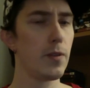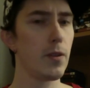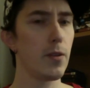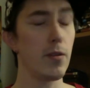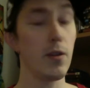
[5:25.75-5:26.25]

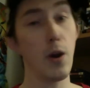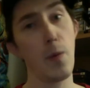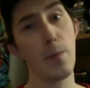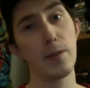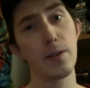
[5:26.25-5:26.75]
you know,
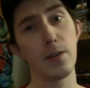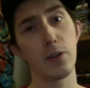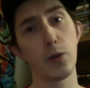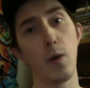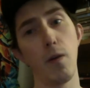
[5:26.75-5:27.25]
this is the
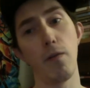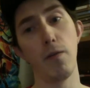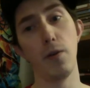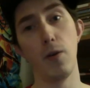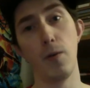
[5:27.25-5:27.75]
twelfth
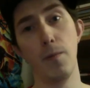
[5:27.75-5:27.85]
film.